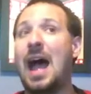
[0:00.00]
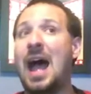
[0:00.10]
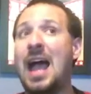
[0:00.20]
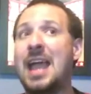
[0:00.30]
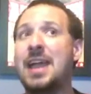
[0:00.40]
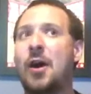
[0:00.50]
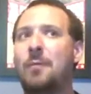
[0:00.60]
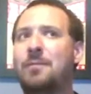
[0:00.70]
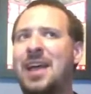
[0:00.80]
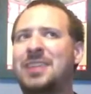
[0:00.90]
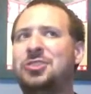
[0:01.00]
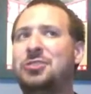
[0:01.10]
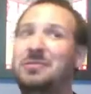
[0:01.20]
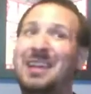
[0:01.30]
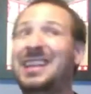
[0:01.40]
I hope that
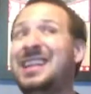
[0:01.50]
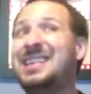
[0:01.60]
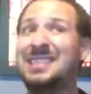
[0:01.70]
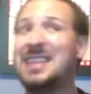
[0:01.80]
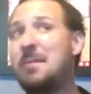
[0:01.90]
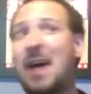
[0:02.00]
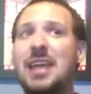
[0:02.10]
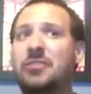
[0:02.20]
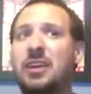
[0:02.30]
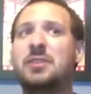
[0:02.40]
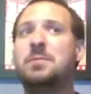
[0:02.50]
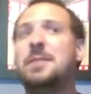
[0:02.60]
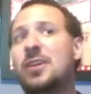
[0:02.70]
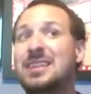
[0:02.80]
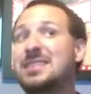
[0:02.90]
you at least semi-agree with
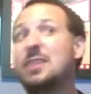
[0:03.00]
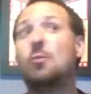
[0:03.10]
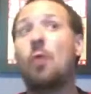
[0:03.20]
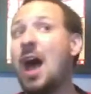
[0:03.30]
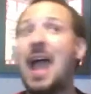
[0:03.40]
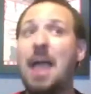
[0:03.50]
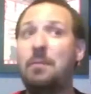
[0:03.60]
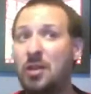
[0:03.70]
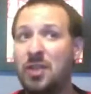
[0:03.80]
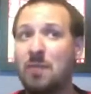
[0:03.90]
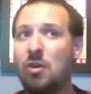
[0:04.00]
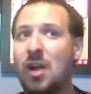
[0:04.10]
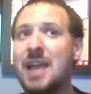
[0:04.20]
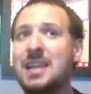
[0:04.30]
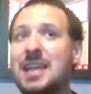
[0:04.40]
me or can see why I put them where
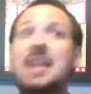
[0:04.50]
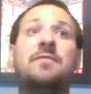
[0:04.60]
I did.